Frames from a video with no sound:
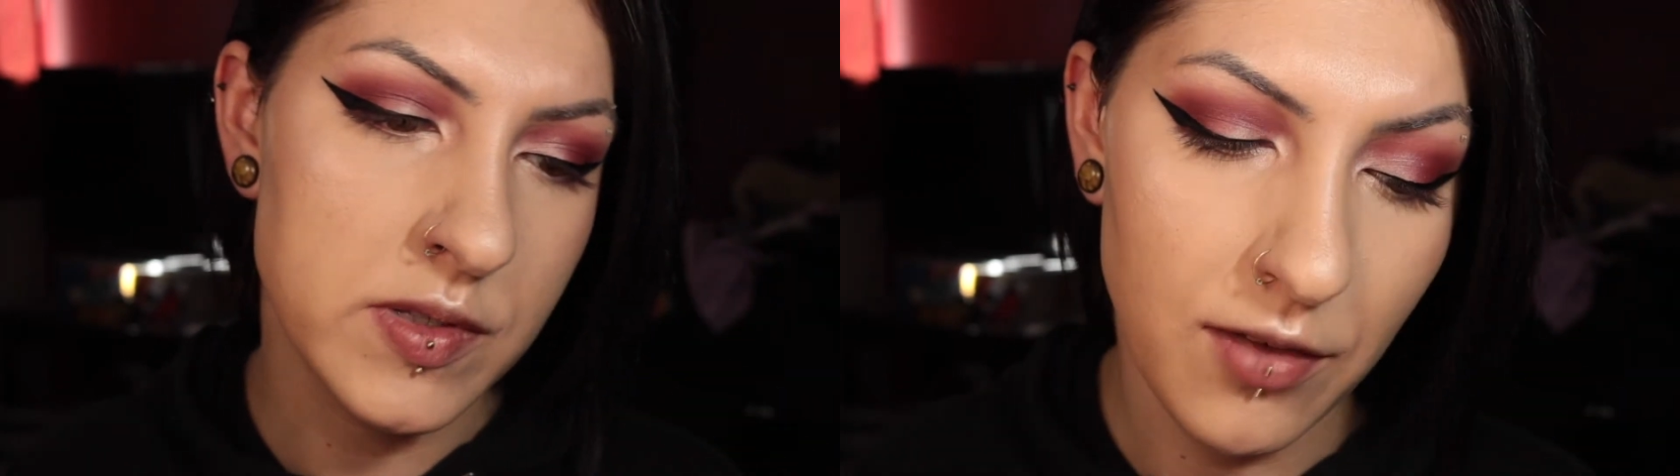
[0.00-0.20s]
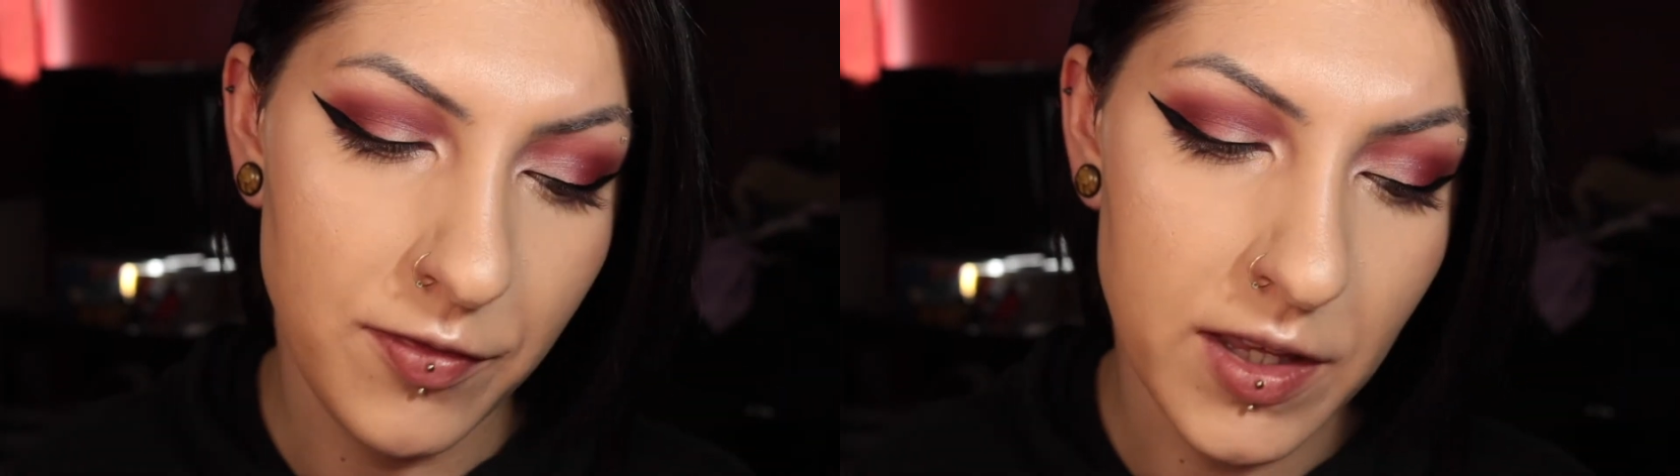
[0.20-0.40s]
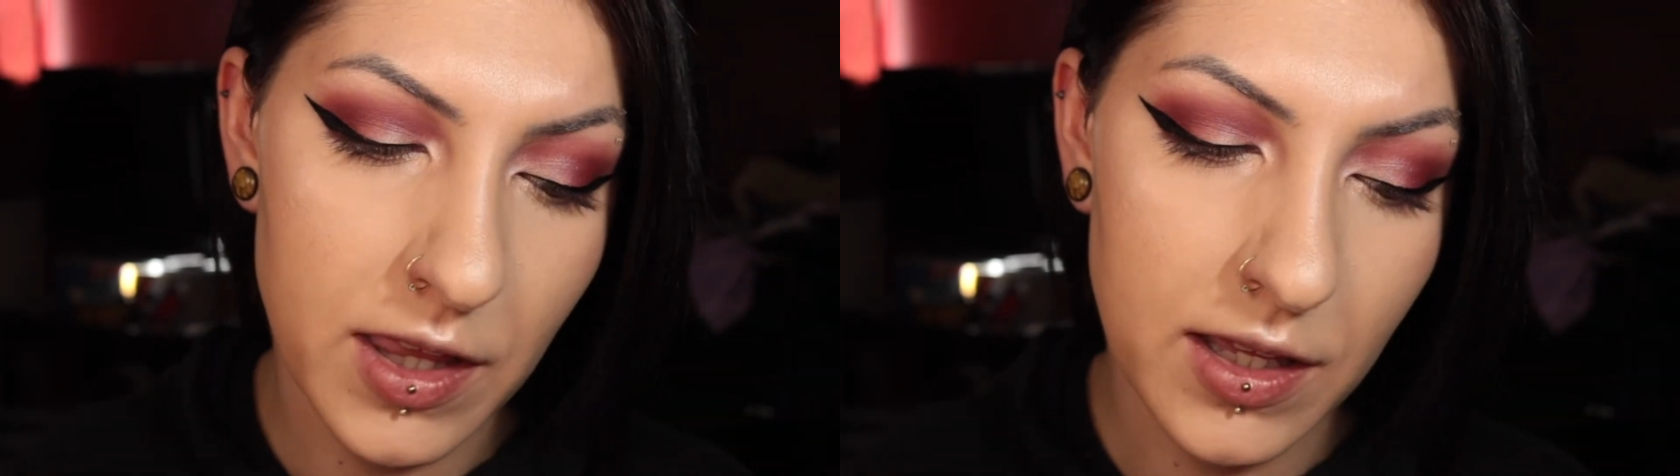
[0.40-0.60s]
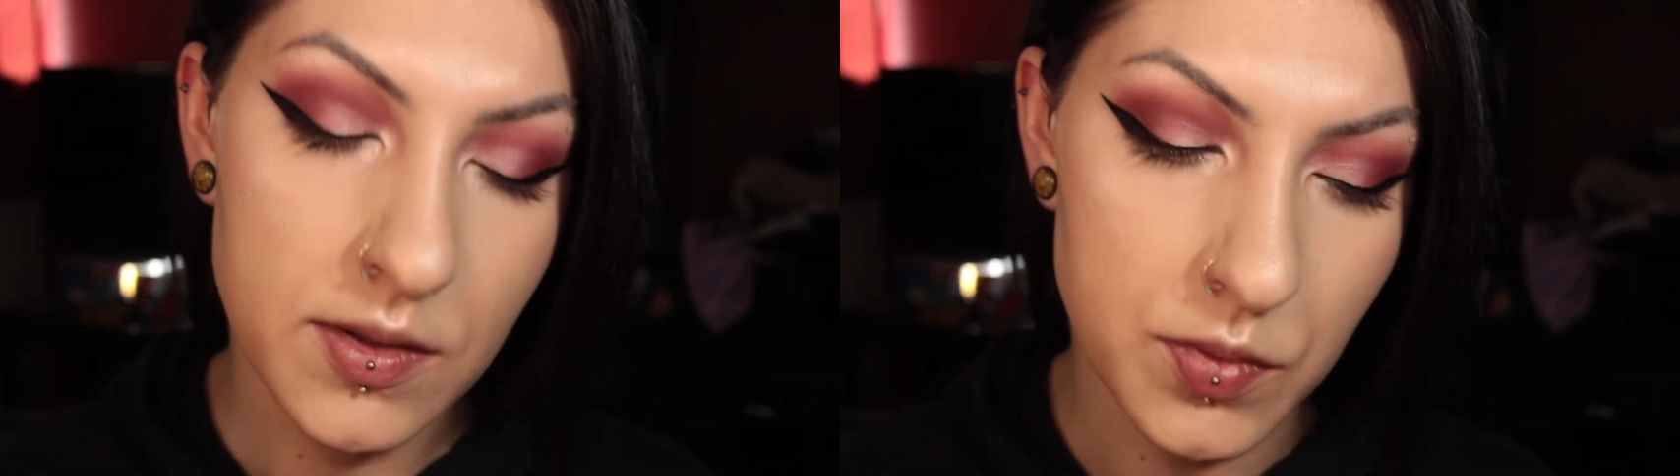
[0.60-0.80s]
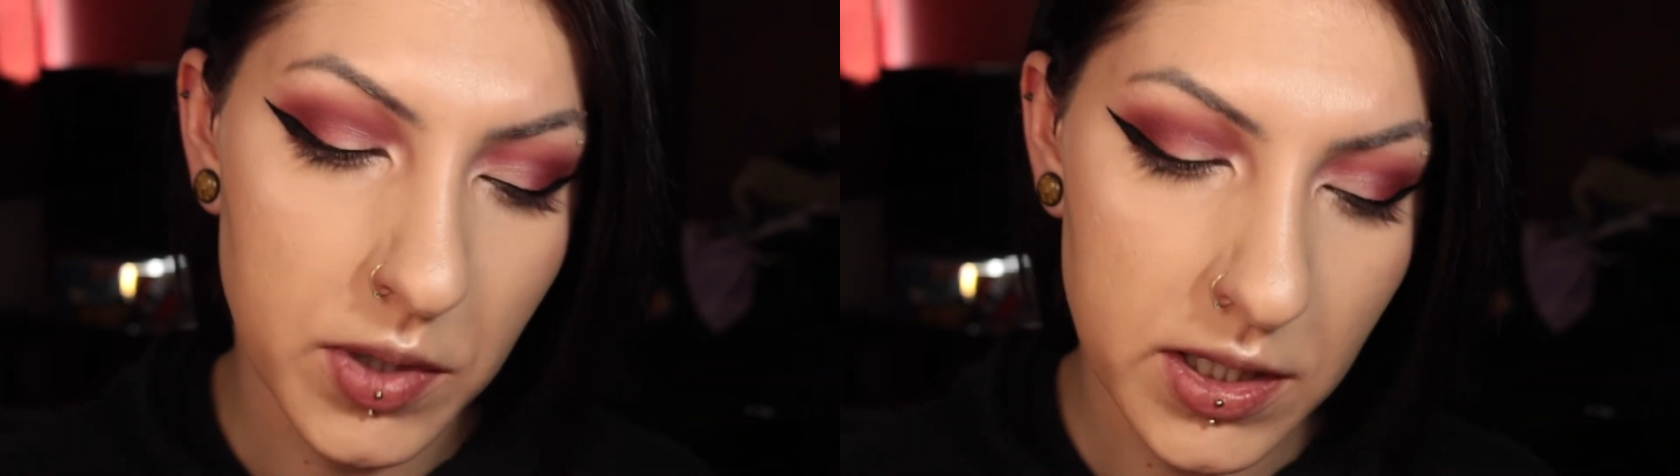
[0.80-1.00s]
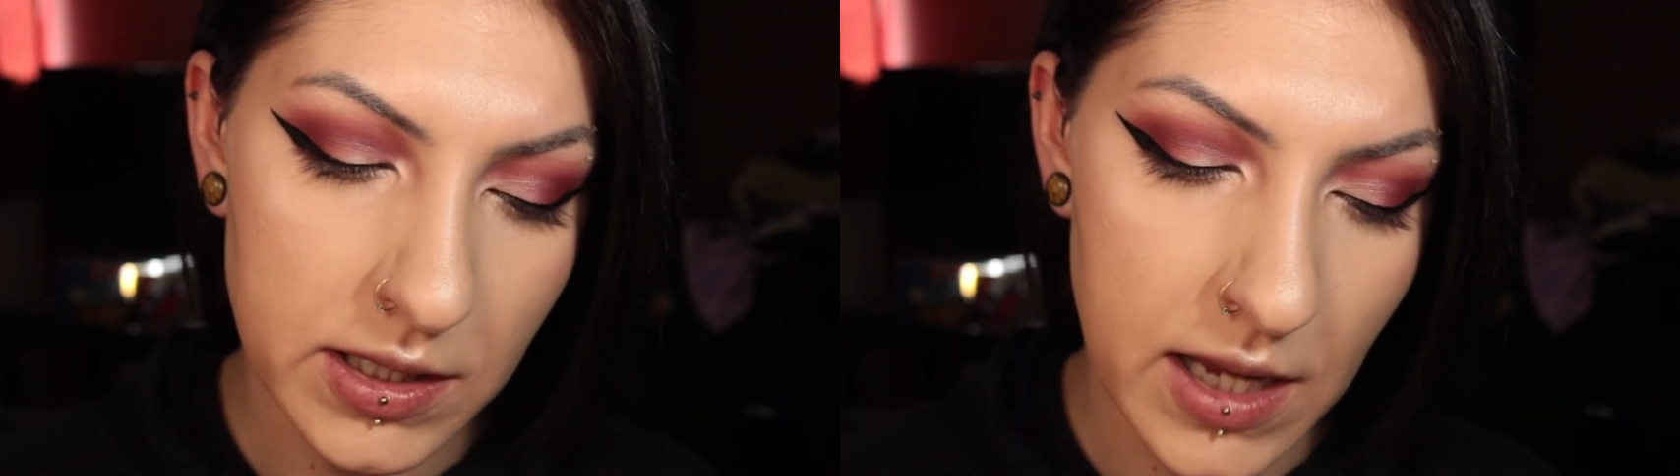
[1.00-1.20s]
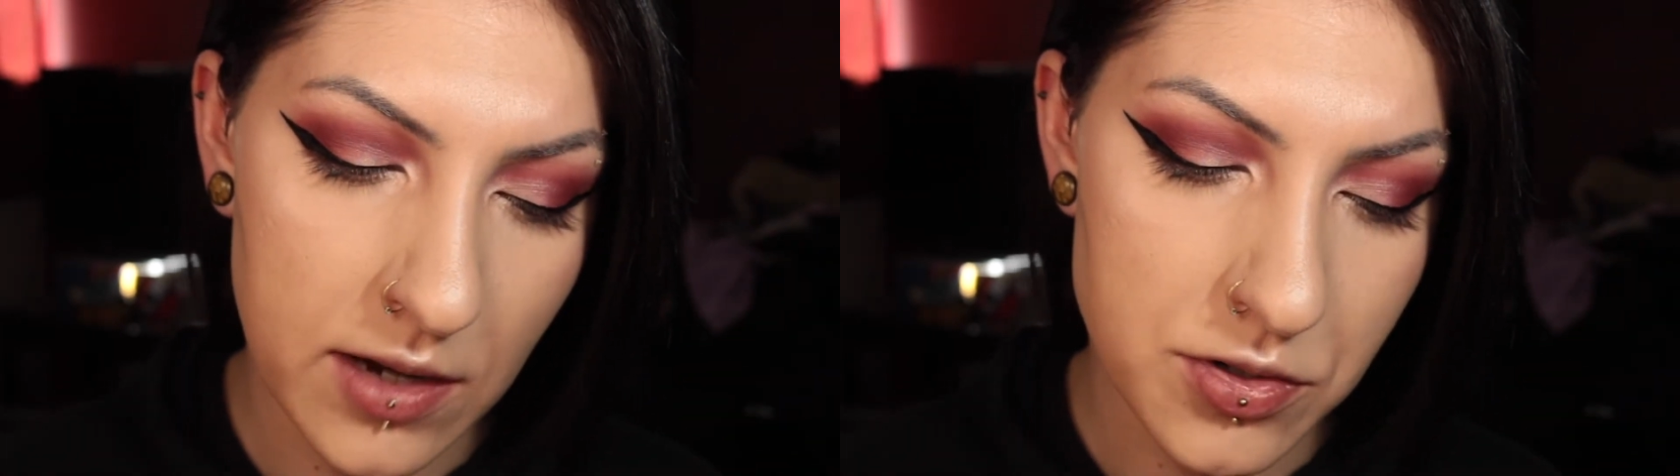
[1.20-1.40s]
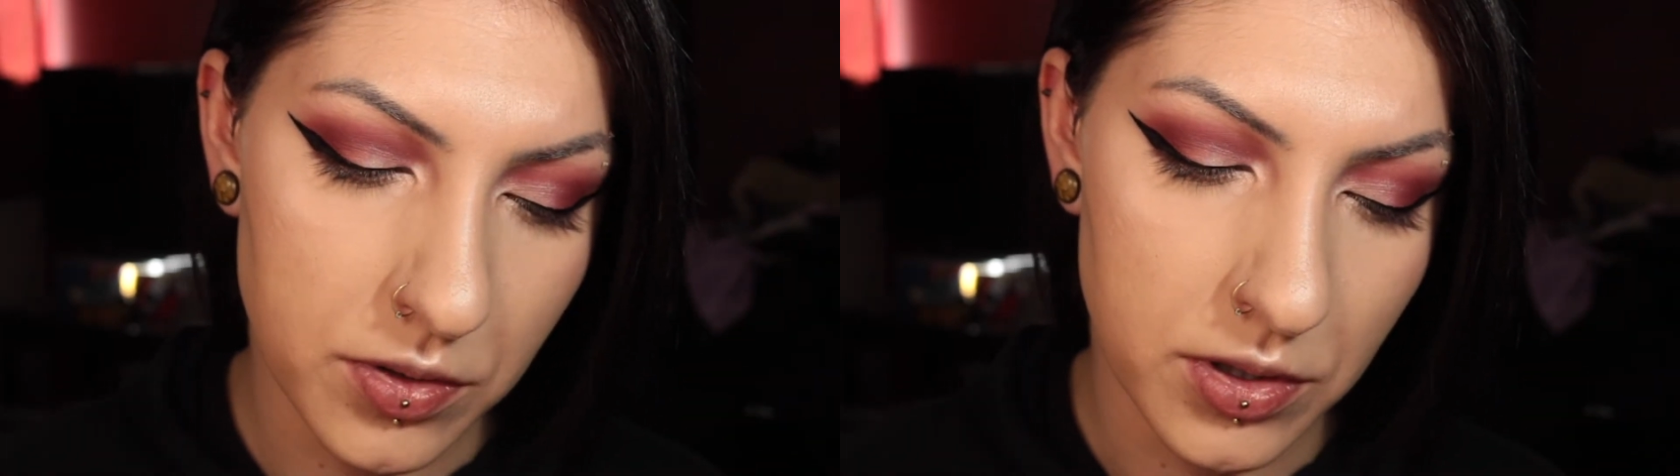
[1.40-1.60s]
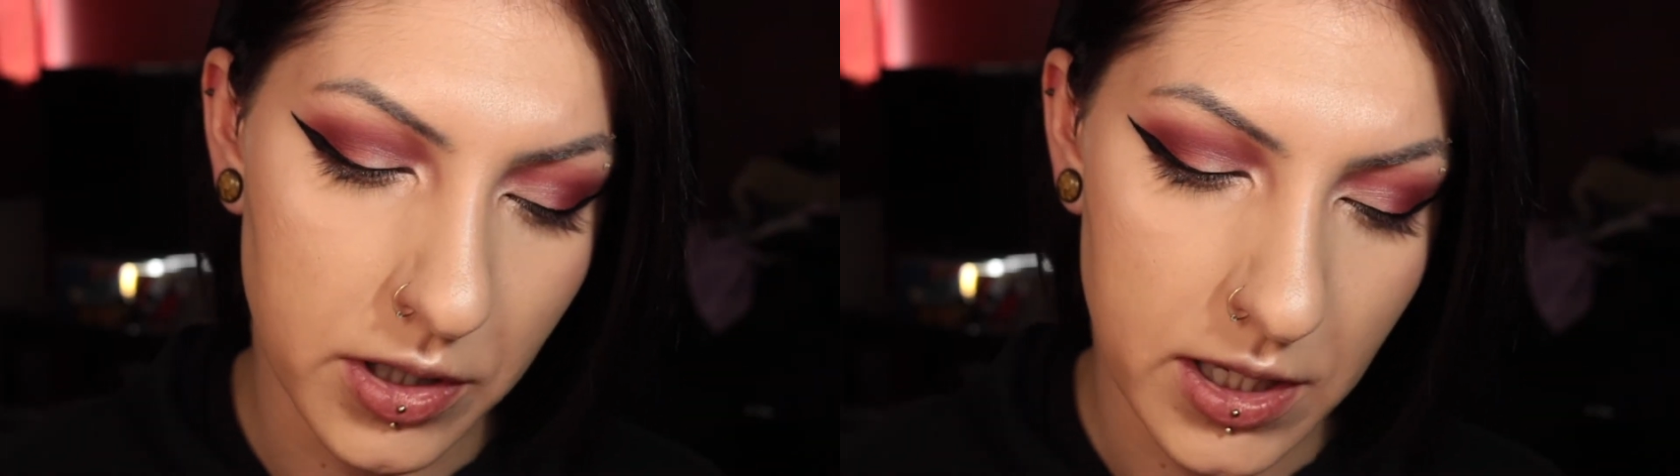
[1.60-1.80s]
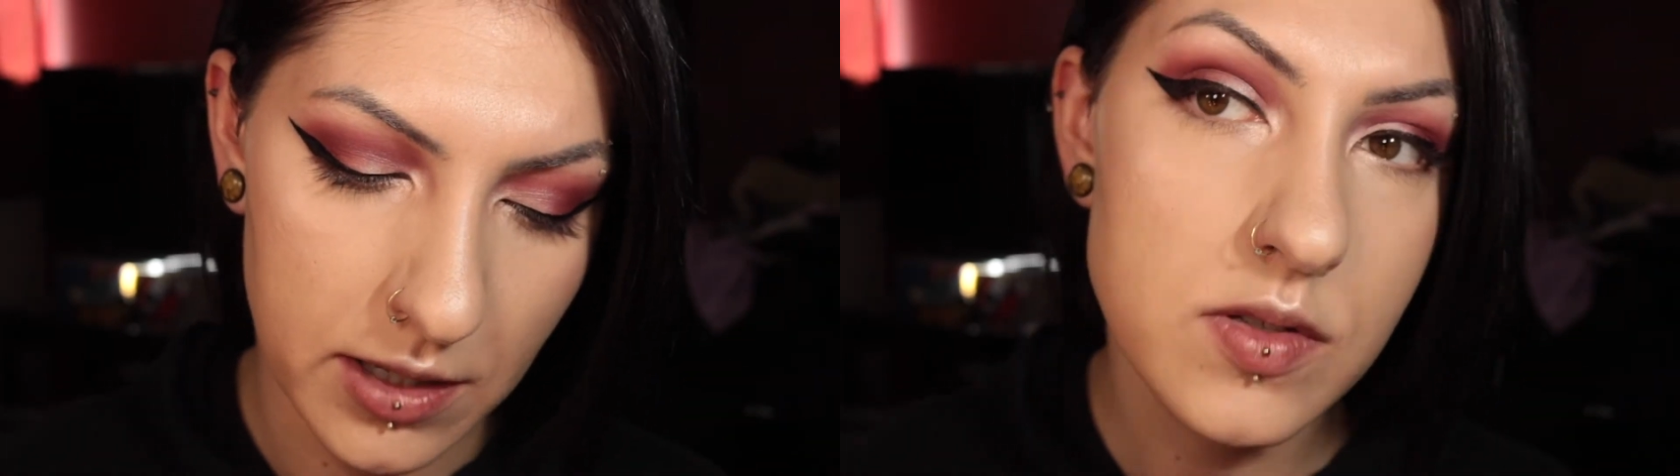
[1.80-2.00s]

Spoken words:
I feel like it's really natural looking,